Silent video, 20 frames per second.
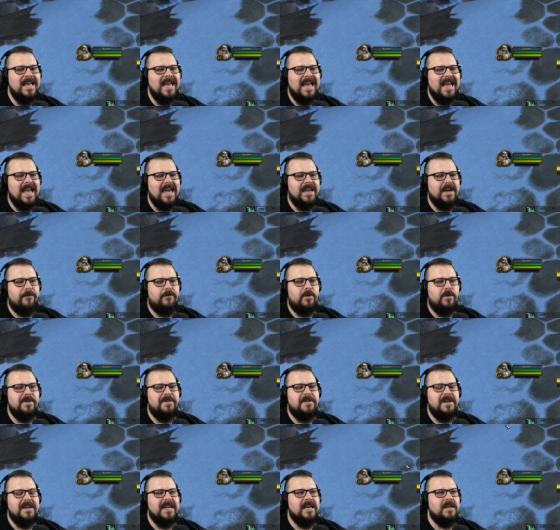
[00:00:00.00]
and
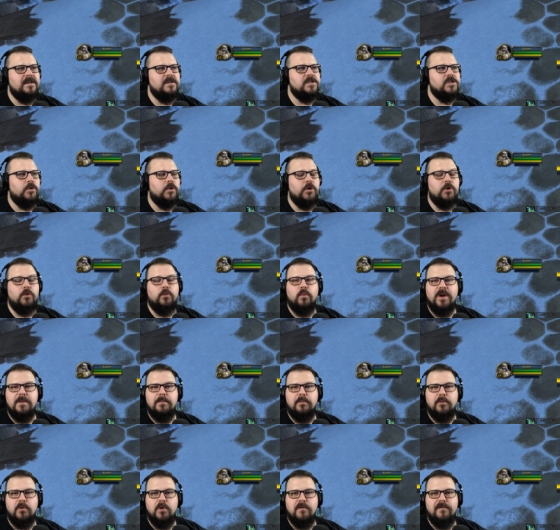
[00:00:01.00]
everything else on your
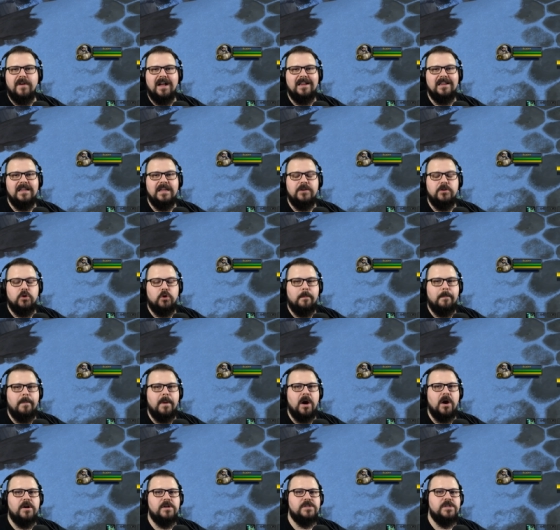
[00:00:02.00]
raid profile and your
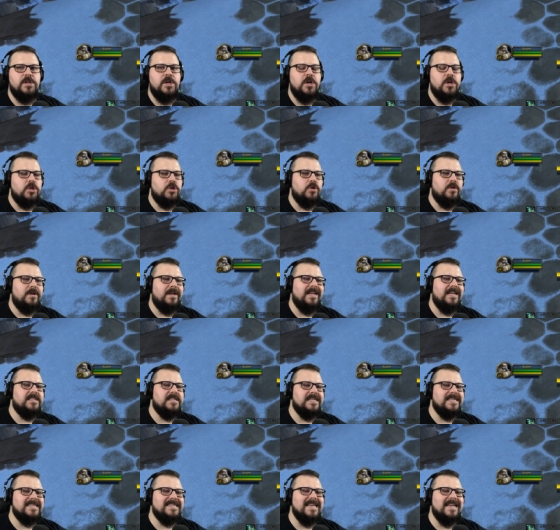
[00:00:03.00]
bars. You need
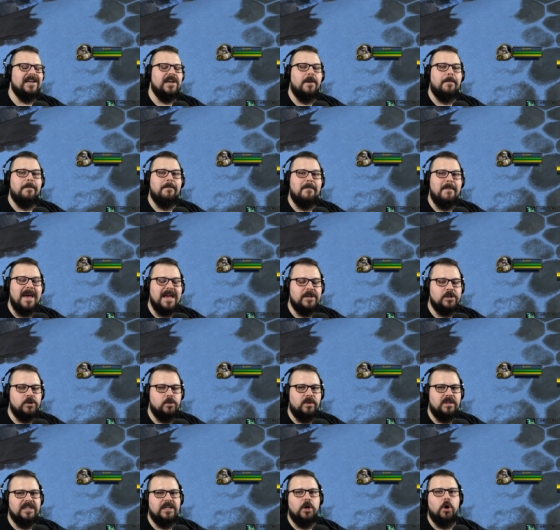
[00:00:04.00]
to set it up
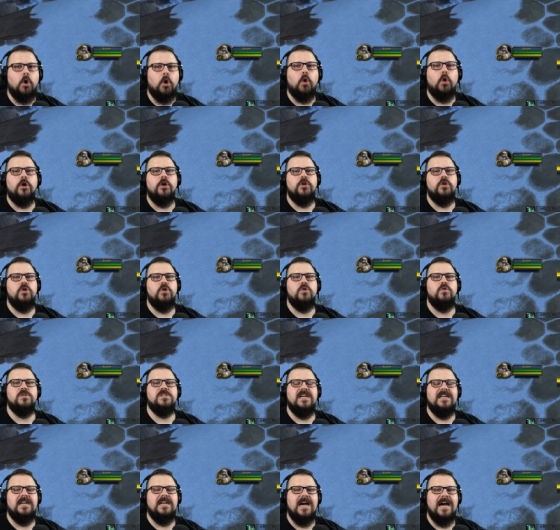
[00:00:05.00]
manually or
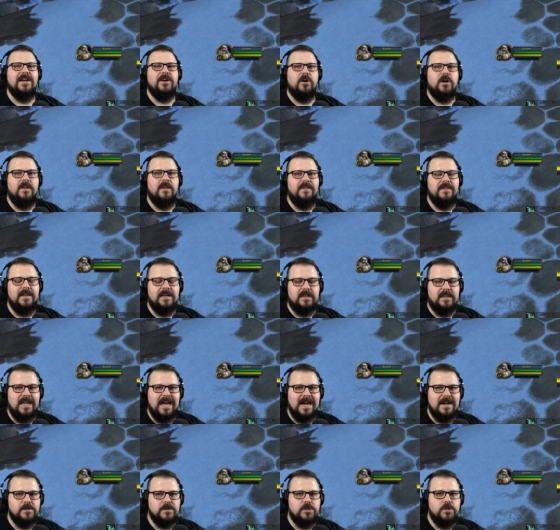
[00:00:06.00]
use an add-on that
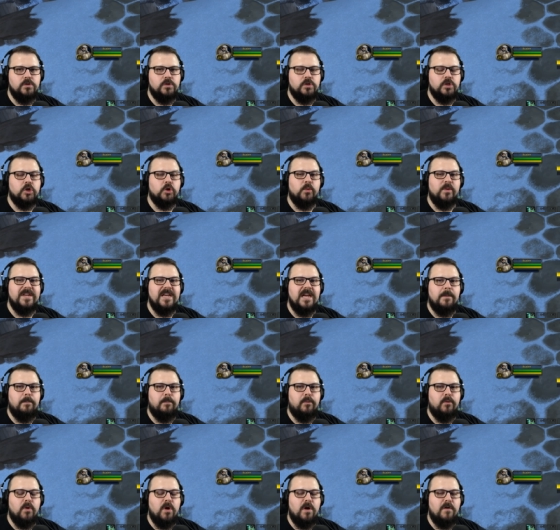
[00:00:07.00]
allows you to
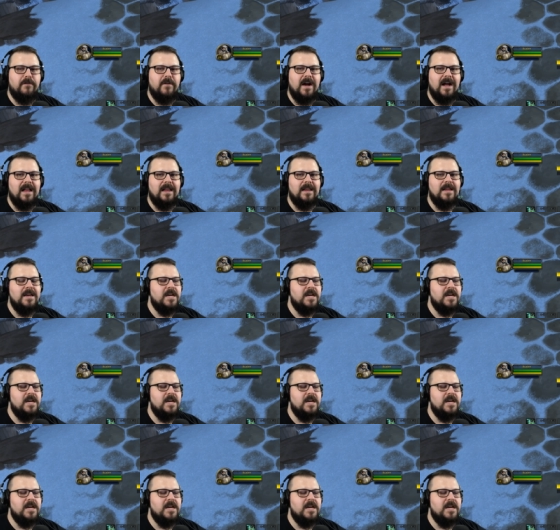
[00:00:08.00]
create profile,